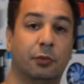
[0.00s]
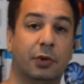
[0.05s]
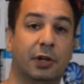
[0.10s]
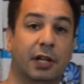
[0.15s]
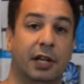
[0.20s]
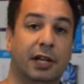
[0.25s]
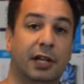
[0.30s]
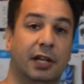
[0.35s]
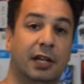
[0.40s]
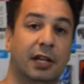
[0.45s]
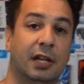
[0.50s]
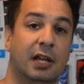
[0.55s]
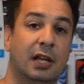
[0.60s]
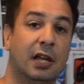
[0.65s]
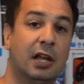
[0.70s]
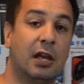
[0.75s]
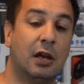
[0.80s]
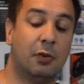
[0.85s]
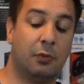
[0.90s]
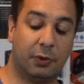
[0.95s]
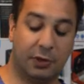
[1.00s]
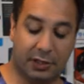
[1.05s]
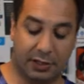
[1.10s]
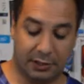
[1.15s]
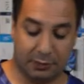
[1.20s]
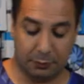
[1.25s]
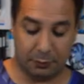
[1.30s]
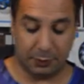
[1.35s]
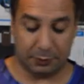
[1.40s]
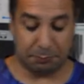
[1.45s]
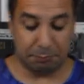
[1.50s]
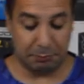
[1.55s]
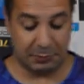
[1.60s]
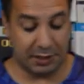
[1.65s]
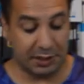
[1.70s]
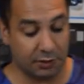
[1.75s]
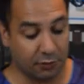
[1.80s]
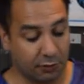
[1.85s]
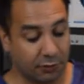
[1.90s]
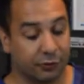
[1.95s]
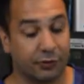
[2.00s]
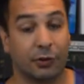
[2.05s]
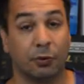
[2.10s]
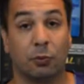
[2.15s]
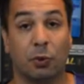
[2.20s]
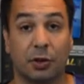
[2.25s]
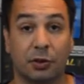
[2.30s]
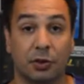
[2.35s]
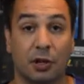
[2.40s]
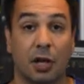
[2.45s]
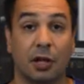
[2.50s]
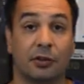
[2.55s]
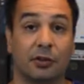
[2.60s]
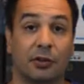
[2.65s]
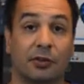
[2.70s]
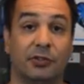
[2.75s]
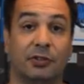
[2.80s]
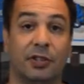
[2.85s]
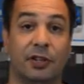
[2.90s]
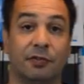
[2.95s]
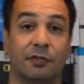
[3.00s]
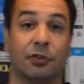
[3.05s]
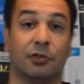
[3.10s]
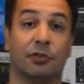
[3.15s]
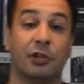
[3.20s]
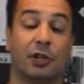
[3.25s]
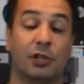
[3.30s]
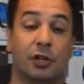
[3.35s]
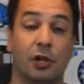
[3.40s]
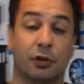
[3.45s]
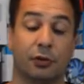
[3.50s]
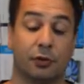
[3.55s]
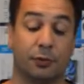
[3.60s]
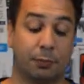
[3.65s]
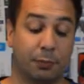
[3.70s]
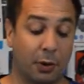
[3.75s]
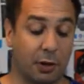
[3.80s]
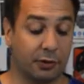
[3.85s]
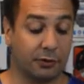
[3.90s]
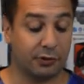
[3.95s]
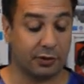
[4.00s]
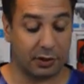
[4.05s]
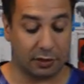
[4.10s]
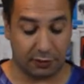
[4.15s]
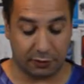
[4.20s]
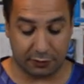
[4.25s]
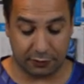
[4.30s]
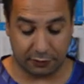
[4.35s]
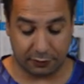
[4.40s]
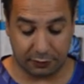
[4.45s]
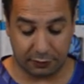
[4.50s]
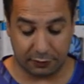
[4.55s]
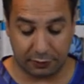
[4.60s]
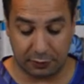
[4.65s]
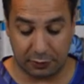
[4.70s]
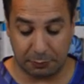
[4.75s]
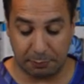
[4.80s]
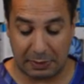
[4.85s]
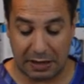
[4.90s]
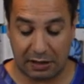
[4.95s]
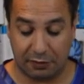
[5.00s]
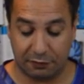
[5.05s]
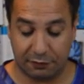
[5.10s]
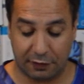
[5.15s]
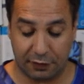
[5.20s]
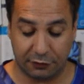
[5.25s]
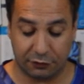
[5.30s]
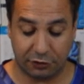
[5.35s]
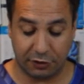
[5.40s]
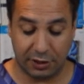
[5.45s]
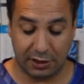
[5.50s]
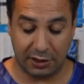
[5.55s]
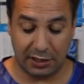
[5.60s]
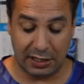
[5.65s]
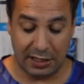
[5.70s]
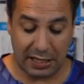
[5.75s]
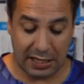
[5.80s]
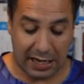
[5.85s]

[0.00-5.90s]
with a with with meters and whatnot to see if there's any other parts that are malfunctioning,